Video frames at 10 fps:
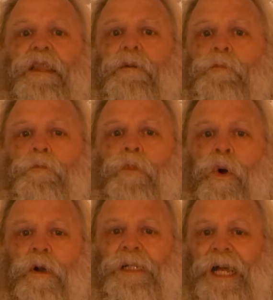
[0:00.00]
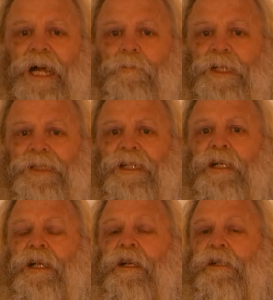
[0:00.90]
of the more common
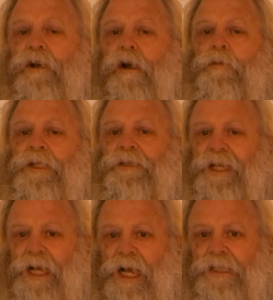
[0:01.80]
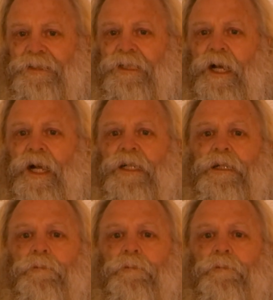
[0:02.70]
carbon dioxide.